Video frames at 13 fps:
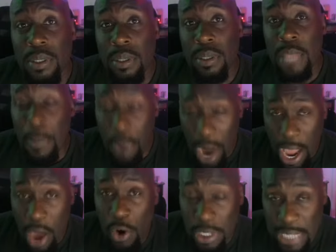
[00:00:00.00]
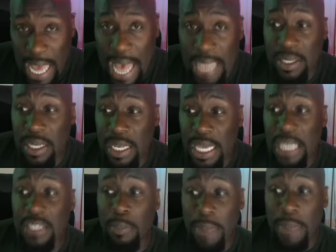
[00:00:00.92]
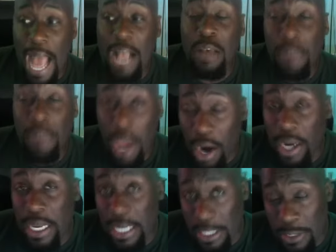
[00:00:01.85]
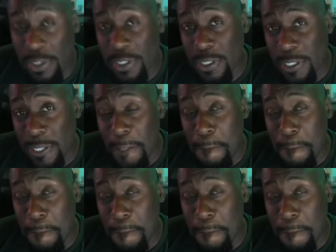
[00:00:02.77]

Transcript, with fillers: They prioritize the needs of black Americans,